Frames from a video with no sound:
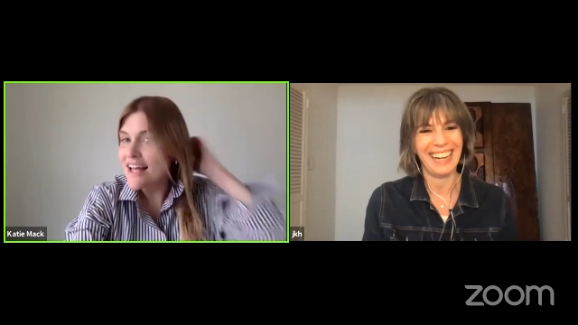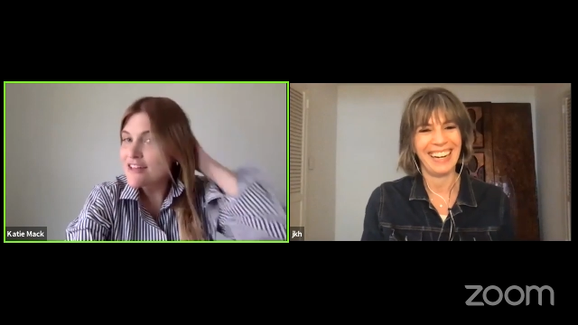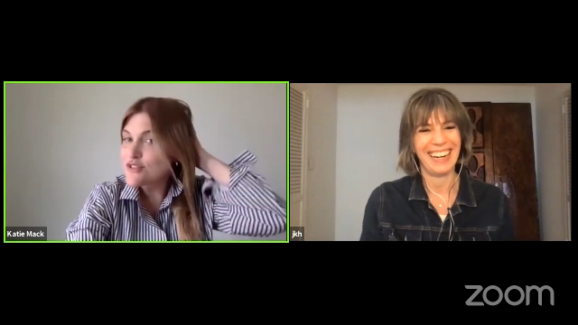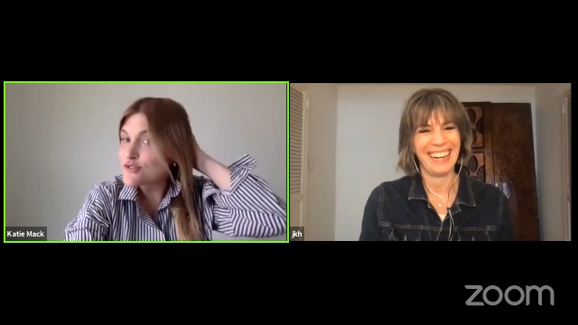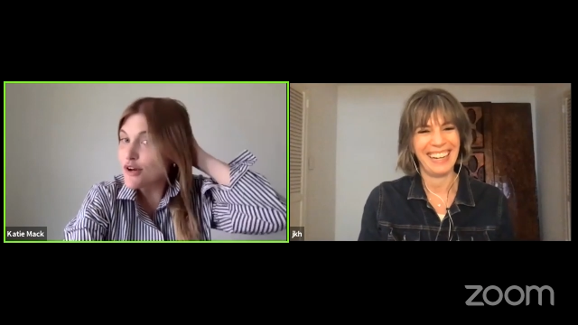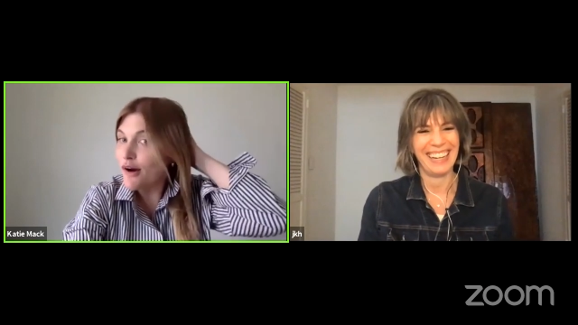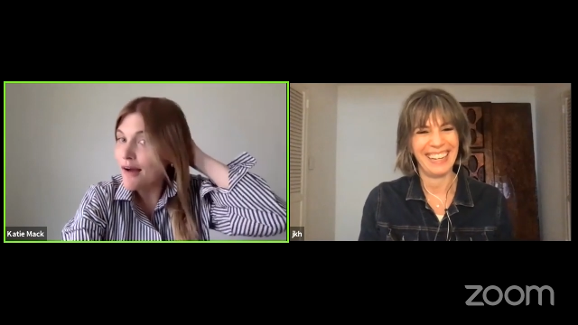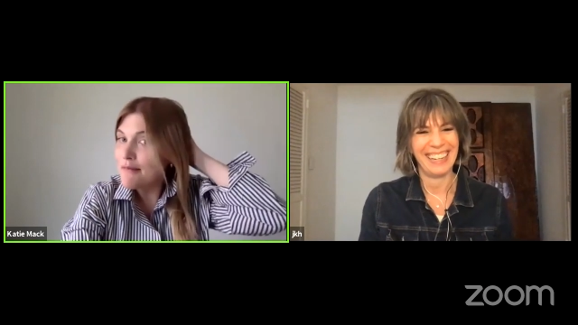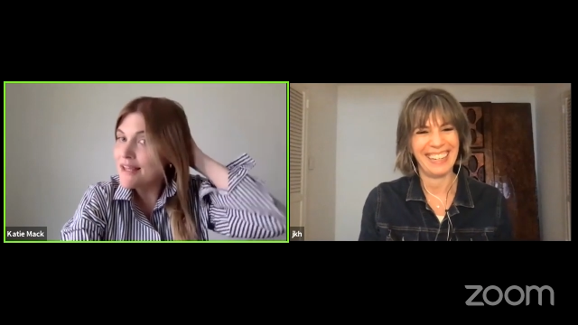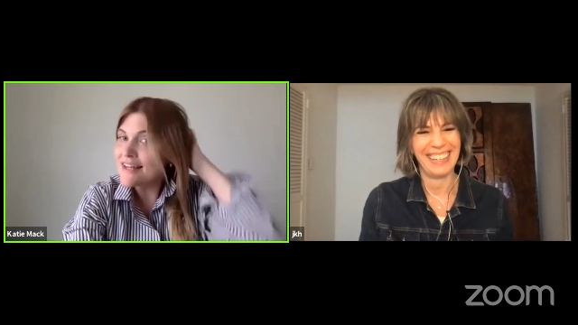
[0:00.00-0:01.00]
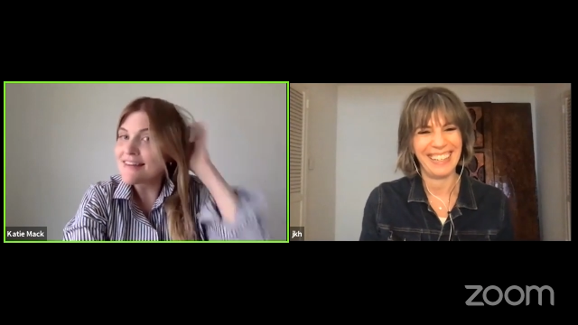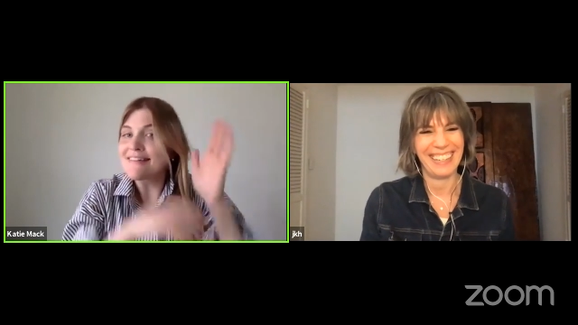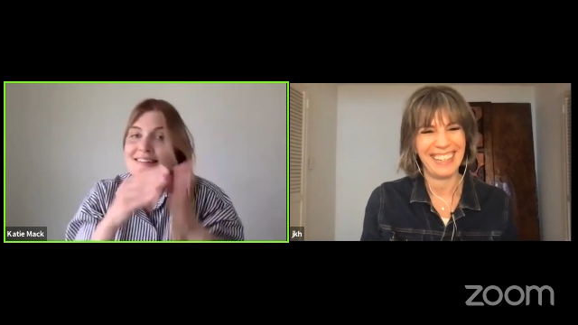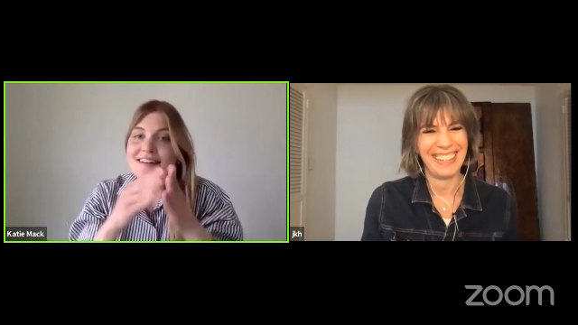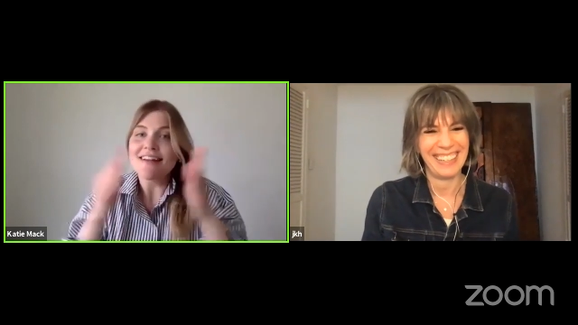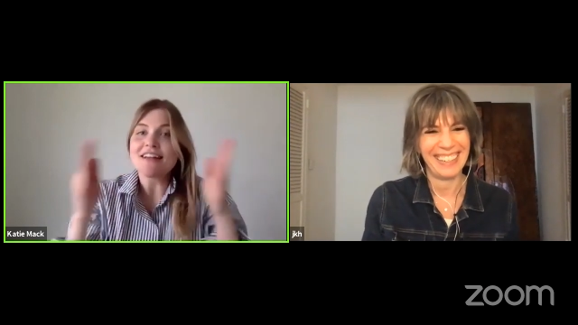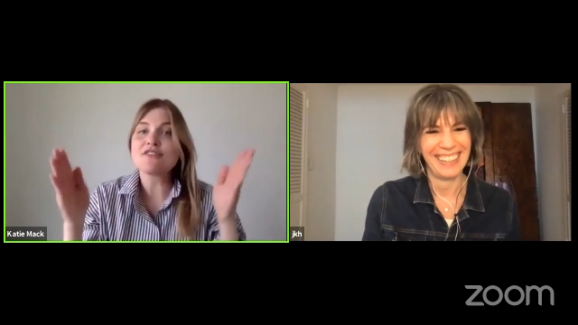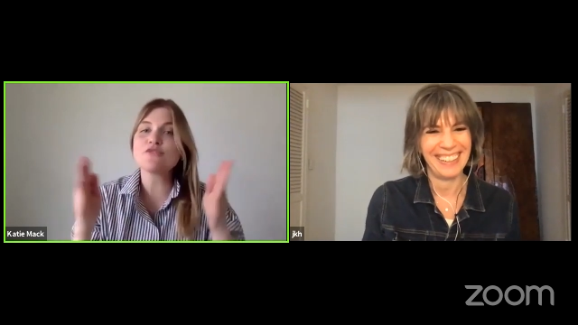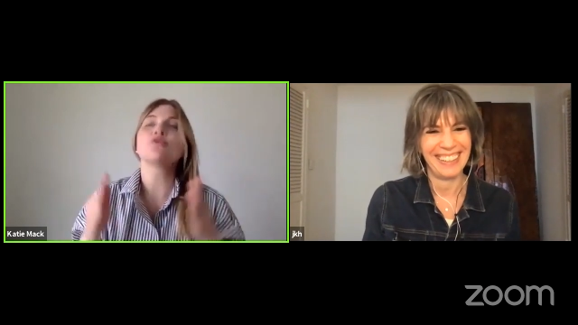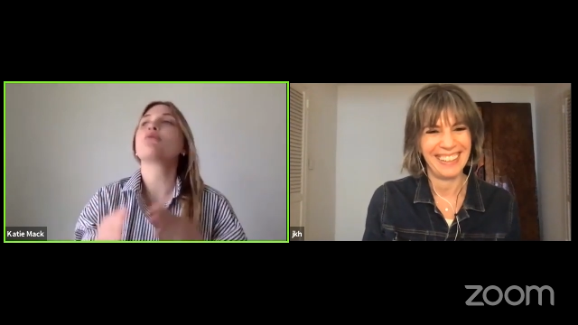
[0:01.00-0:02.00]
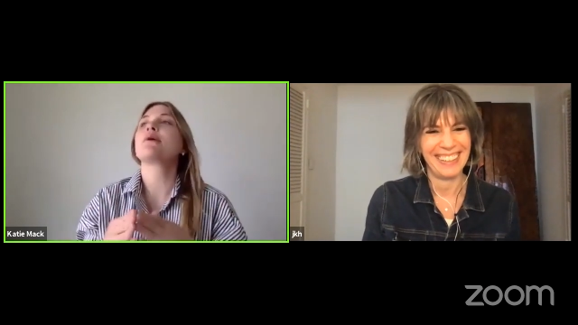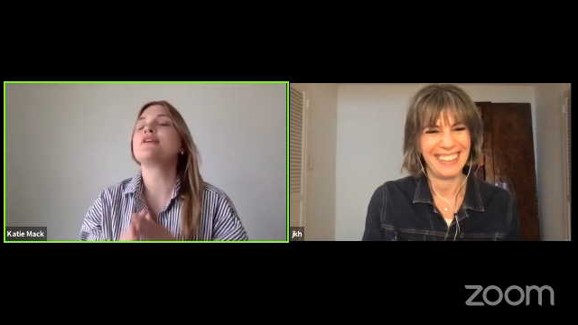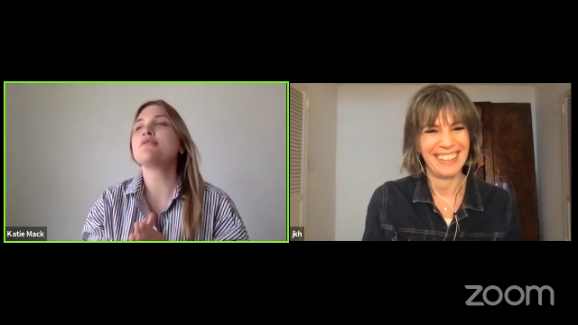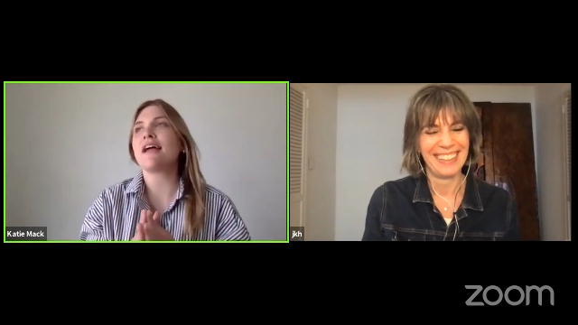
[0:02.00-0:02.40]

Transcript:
Speaker 1: it's true. I mean, it's true when you